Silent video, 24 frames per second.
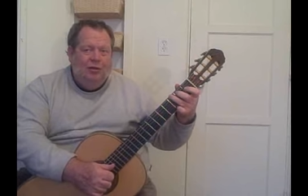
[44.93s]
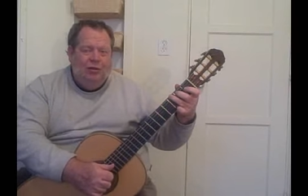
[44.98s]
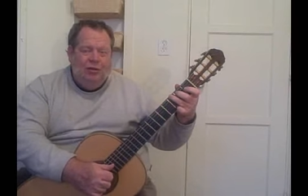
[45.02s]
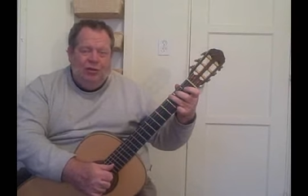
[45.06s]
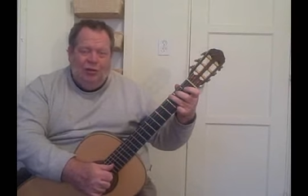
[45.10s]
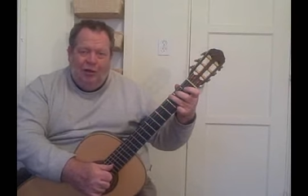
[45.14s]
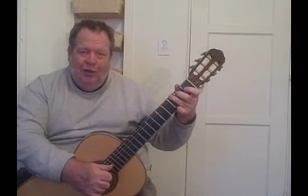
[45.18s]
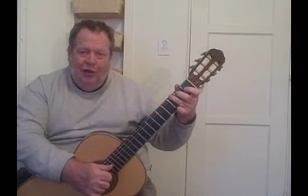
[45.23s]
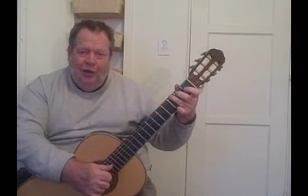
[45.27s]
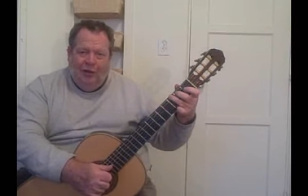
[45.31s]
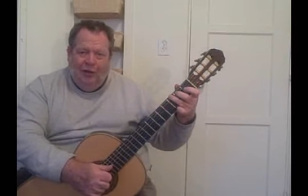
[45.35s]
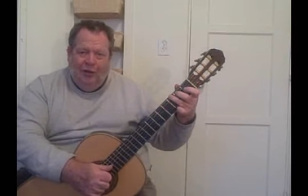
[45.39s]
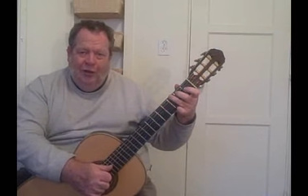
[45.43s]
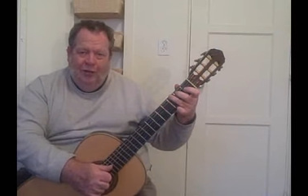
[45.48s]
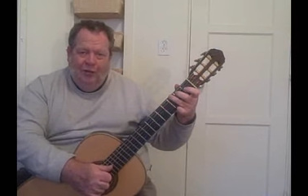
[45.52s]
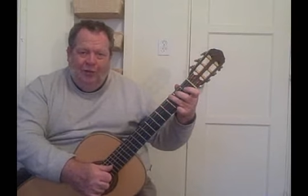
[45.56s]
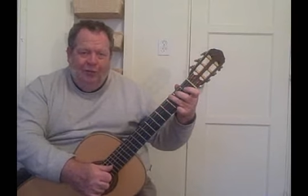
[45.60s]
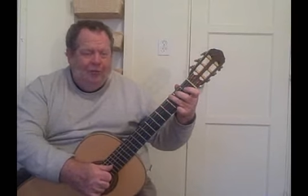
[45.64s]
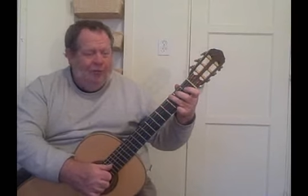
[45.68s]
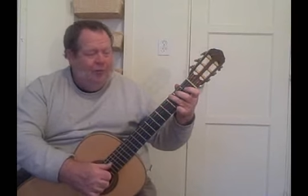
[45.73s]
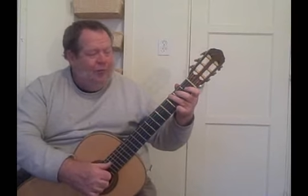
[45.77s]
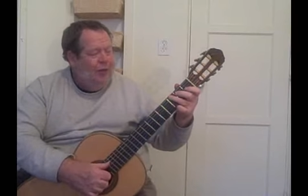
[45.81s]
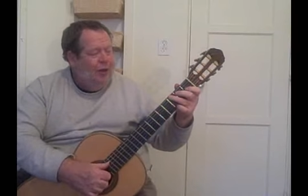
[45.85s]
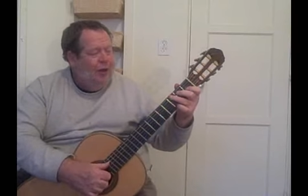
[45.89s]
G.
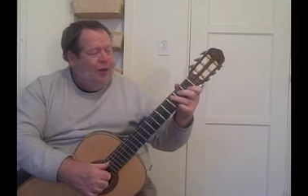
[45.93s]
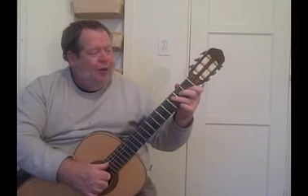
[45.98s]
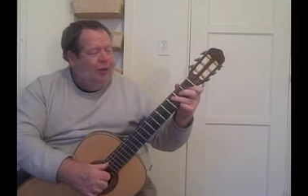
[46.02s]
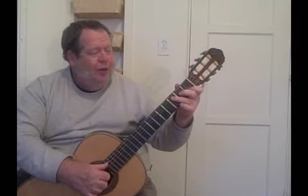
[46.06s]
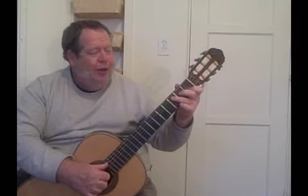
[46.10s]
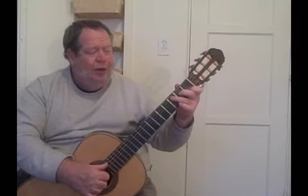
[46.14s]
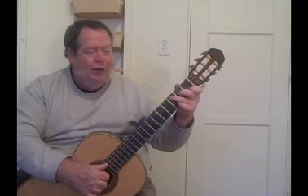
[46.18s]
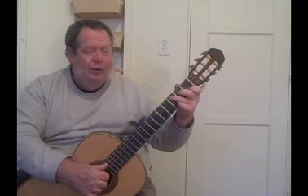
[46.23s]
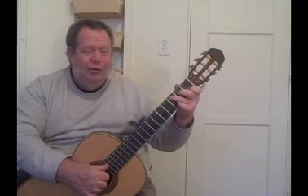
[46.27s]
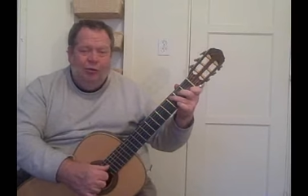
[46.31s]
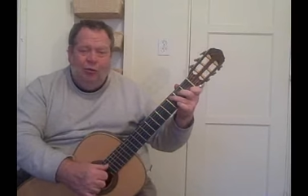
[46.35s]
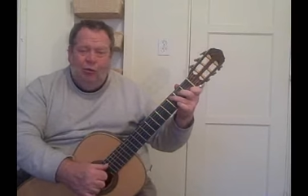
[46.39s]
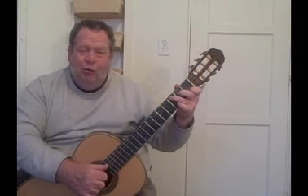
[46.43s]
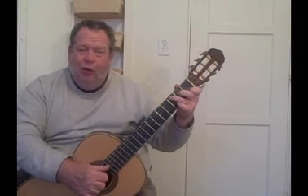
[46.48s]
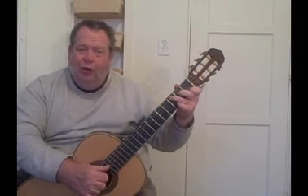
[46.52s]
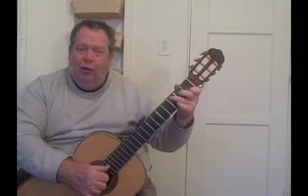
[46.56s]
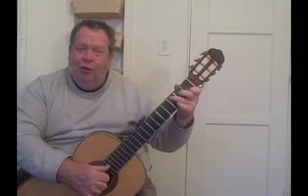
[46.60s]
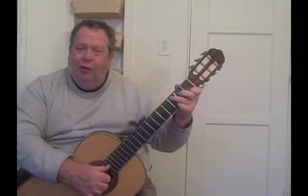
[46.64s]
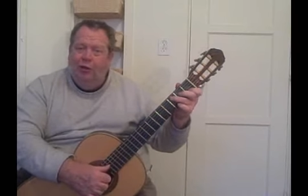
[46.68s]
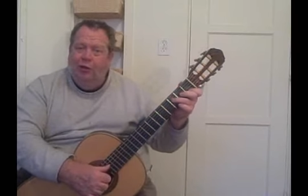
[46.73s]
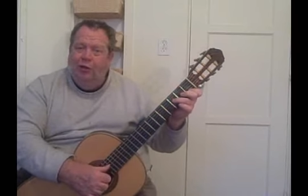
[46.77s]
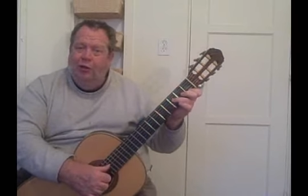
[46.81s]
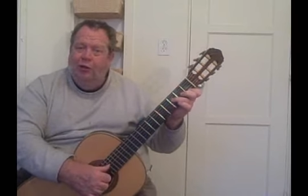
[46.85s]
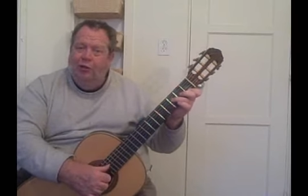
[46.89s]
That's
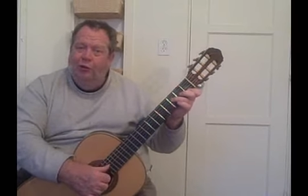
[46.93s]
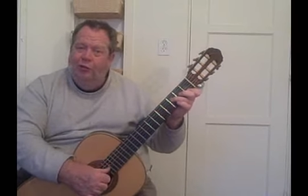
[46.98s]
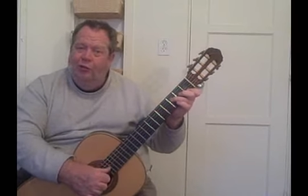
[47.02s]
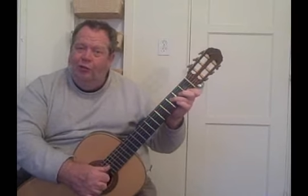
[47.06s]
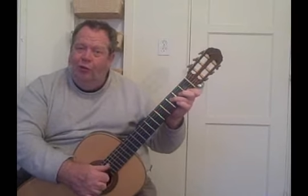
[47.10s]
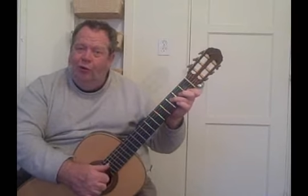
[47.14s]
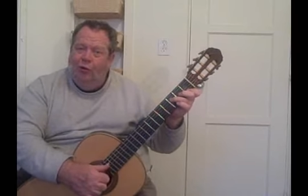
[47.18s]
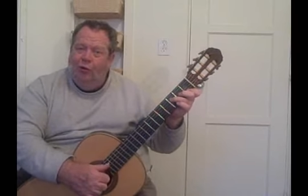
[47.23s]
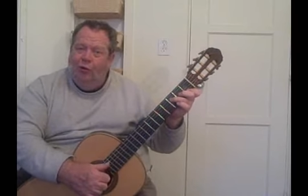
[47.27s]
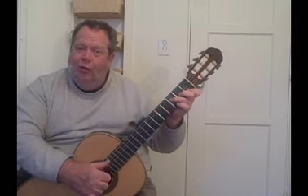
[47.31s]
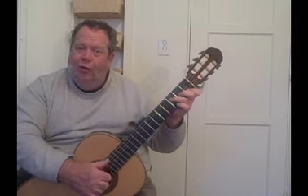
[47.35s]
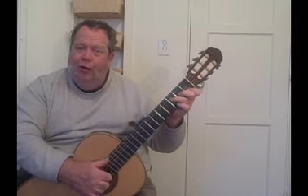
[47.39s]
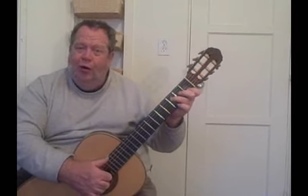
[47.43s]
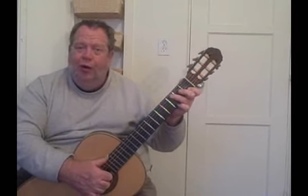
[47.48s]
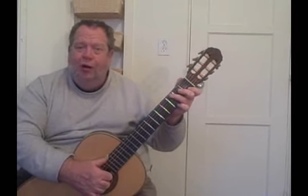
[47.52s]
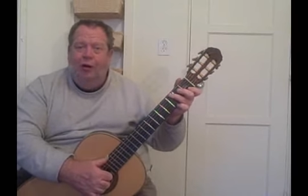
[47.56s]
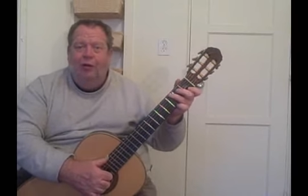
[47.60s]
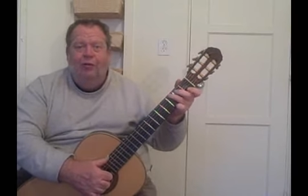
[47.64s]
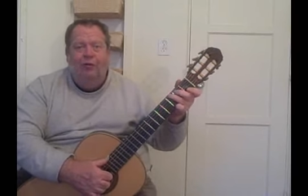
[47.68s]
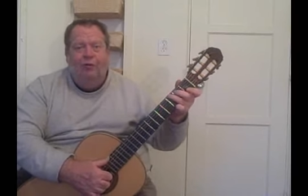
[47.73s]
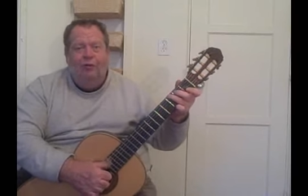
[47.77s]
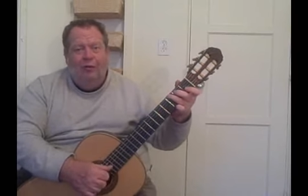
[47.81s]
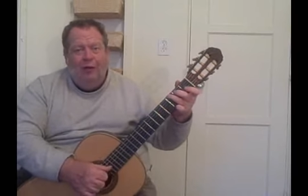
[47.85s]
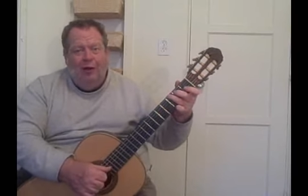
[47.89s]
1, 4,
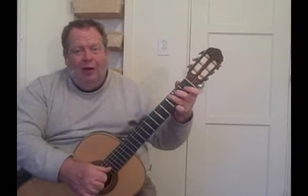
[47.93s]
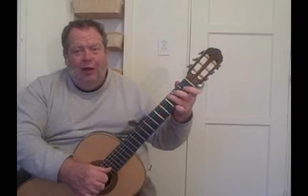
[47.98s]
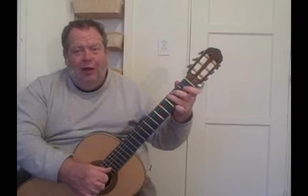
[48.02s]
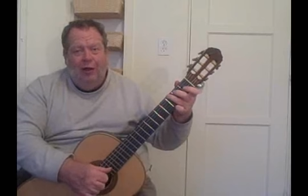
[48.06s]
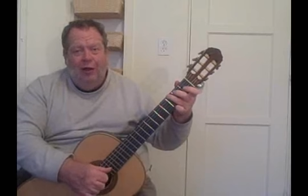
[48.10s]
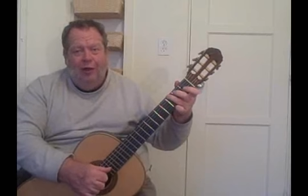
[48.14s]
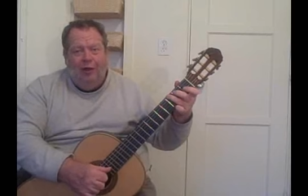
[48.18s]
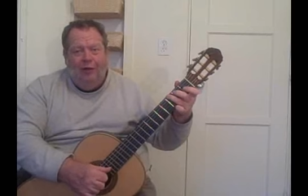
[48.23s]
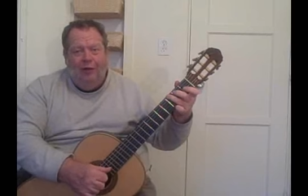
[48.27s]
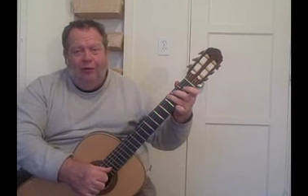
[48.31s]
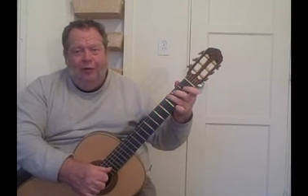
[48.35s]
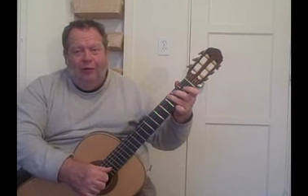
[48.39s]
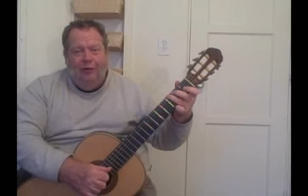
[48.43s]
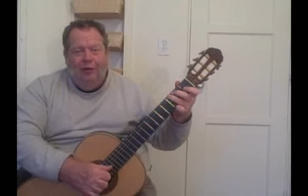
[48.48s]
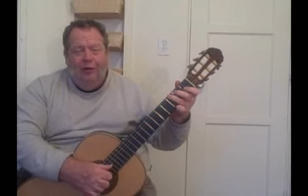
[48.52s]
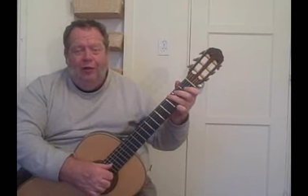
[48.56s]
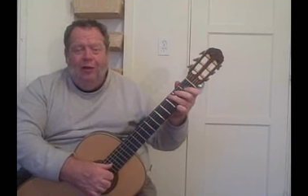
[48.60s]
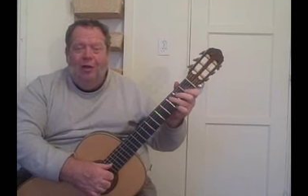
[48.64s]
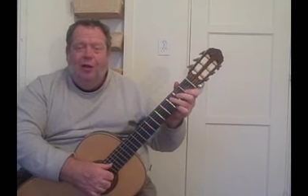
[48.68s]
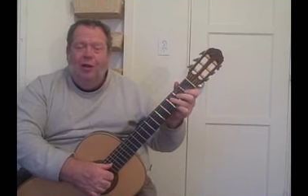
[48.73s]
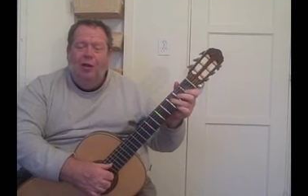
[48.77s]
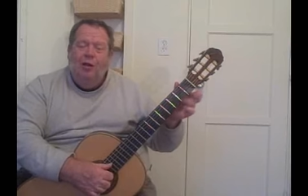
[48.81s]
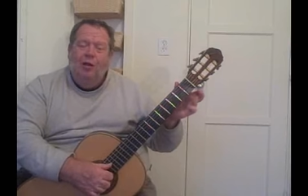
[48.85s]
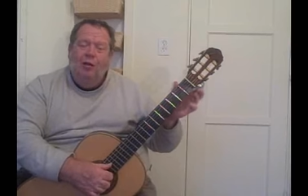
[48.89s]

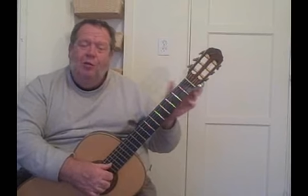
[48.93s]
5.